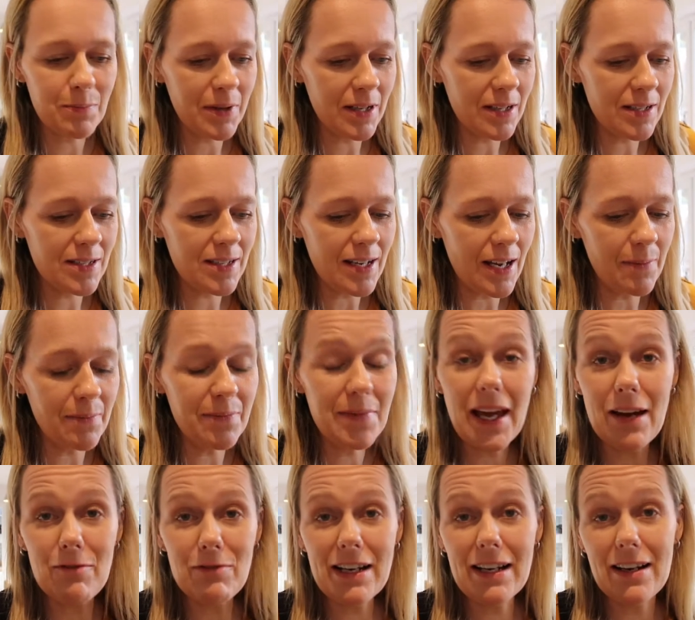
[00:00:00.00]
But
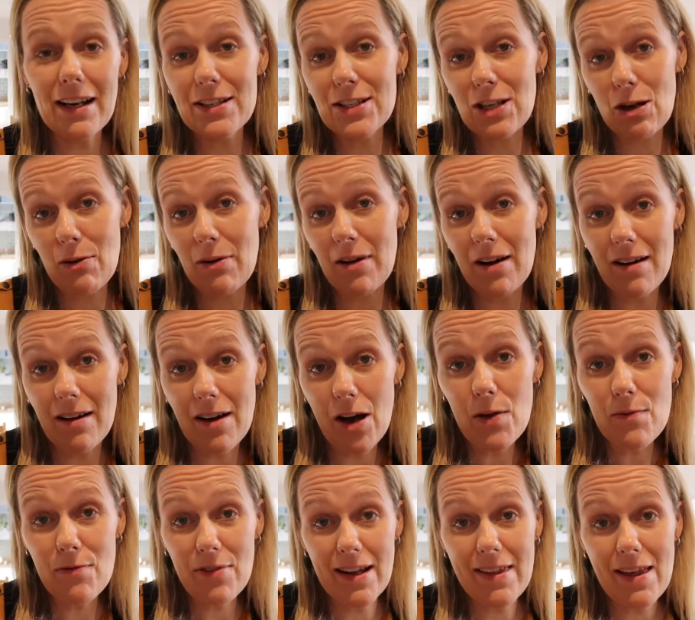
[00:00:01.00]
yeah, really nice. So
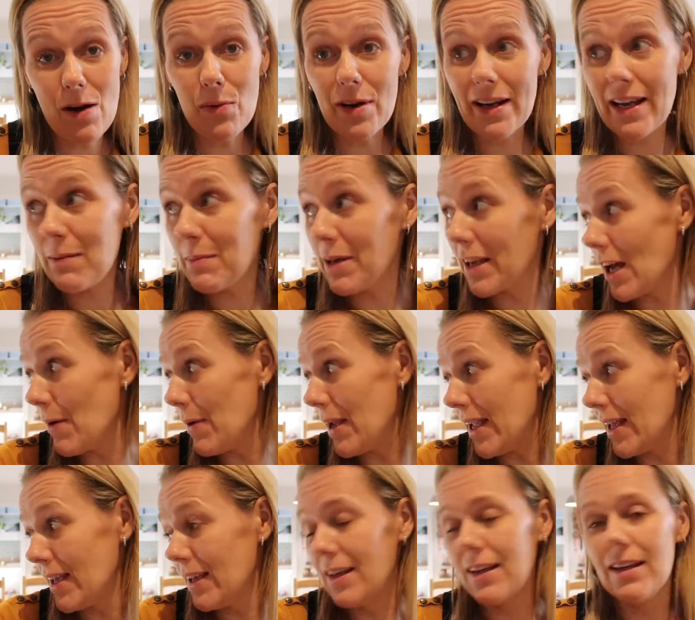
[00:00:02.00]
hopefully that will keep me
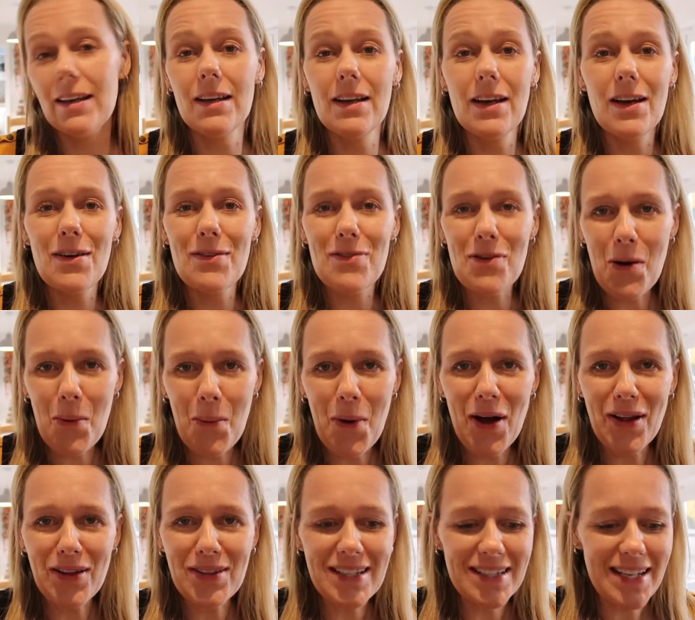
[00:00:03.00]
going for a
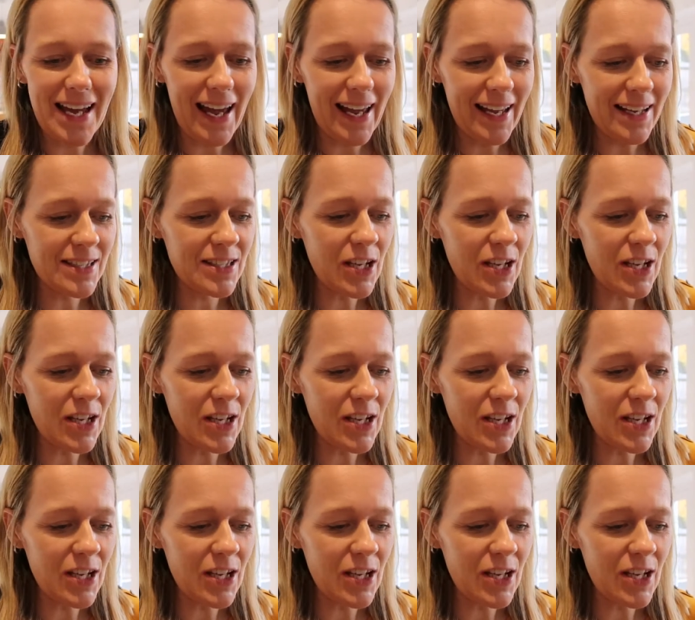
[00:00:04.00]
while today.